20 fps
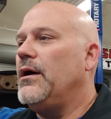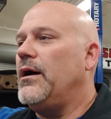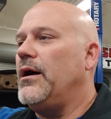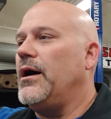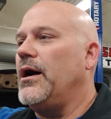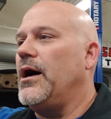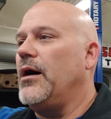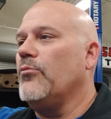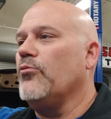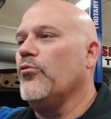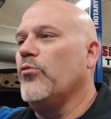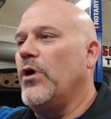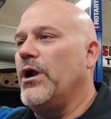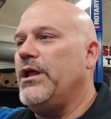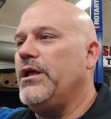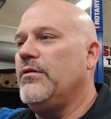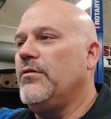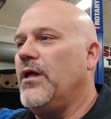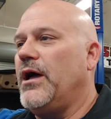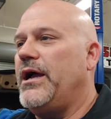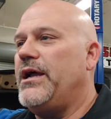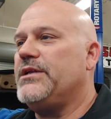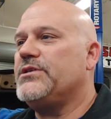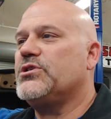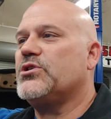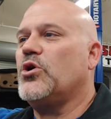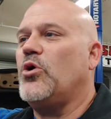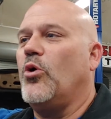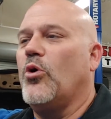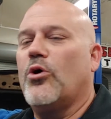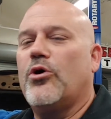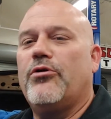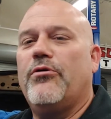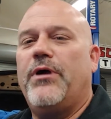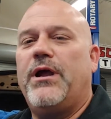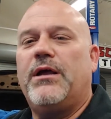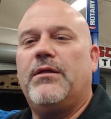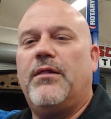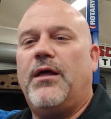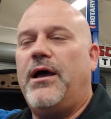Running lights,
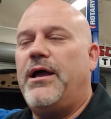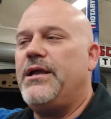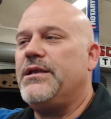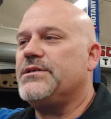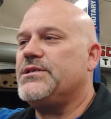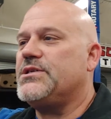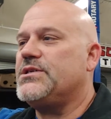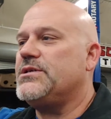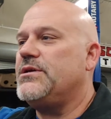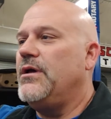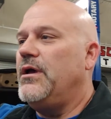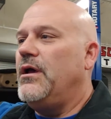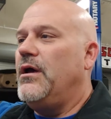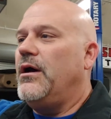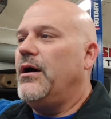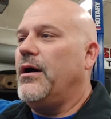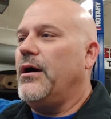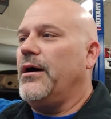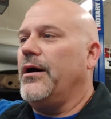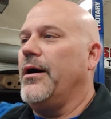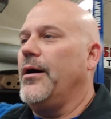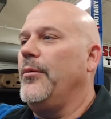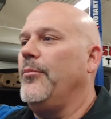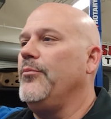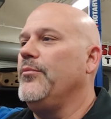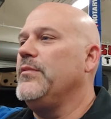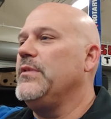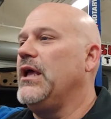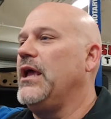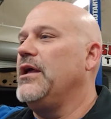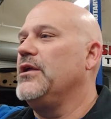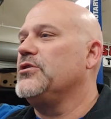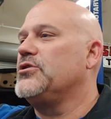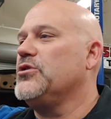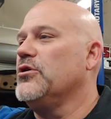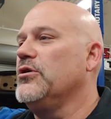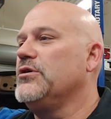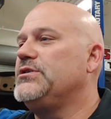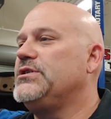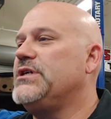cornering lights, and
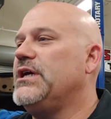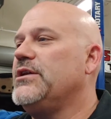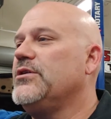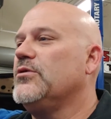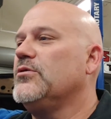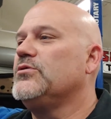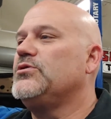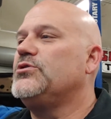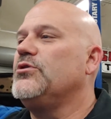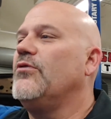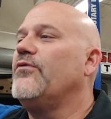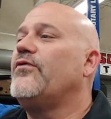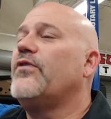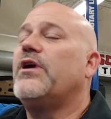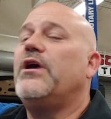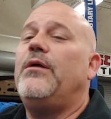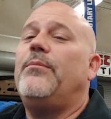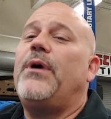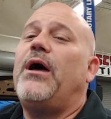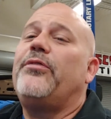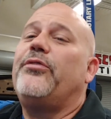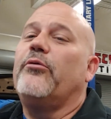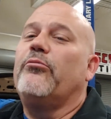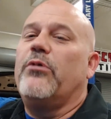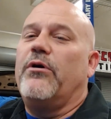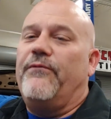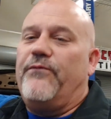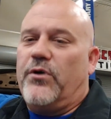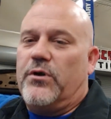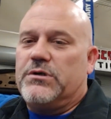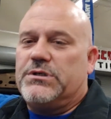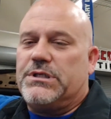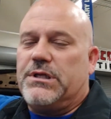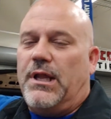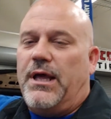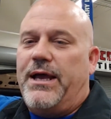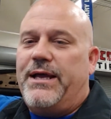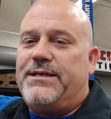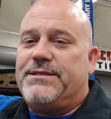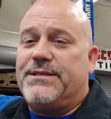turn signals. Don't forget about the reverse
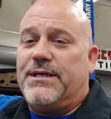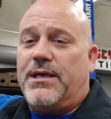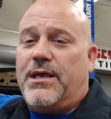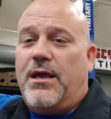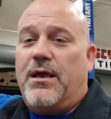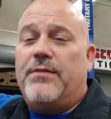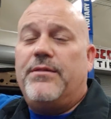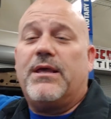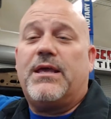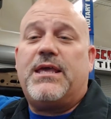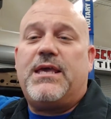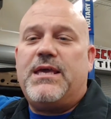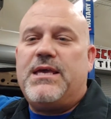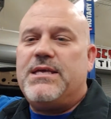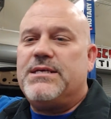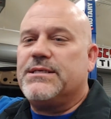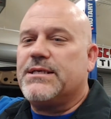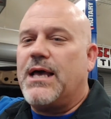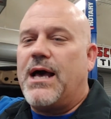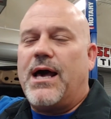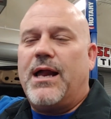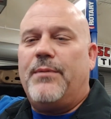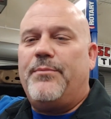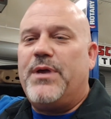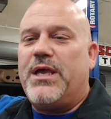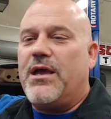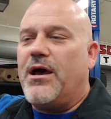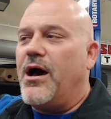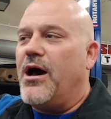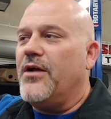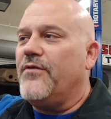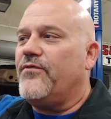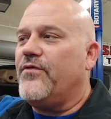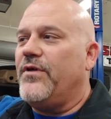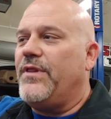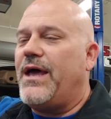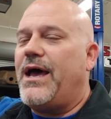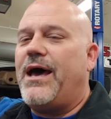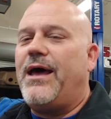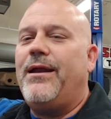lights. Again, the key's got to be on
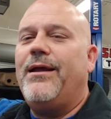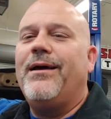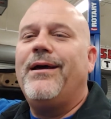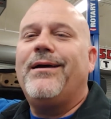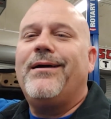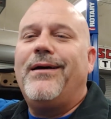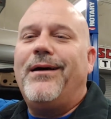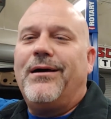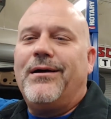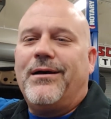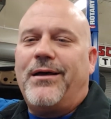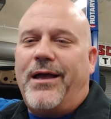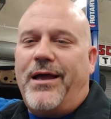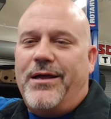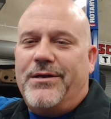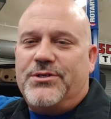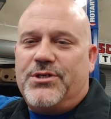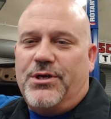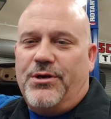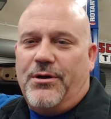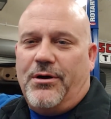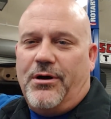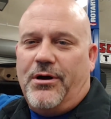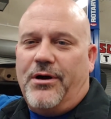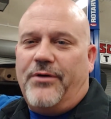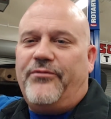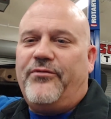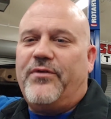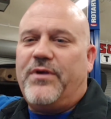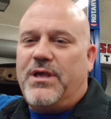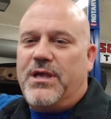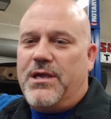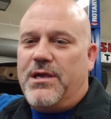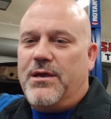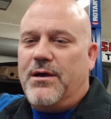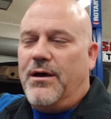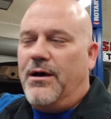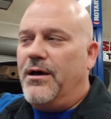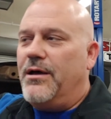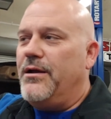for that. Engine off,
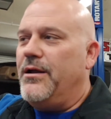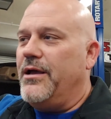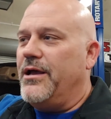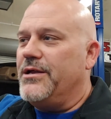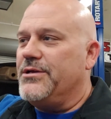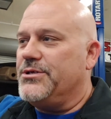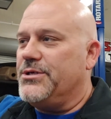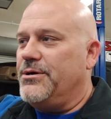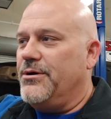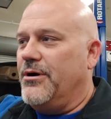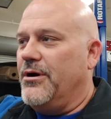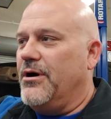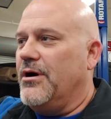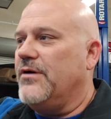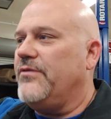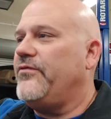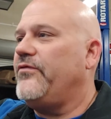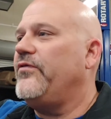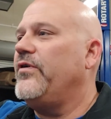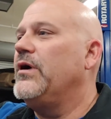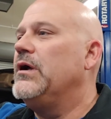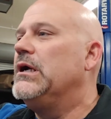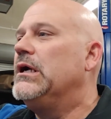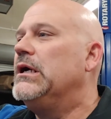key on, engine off.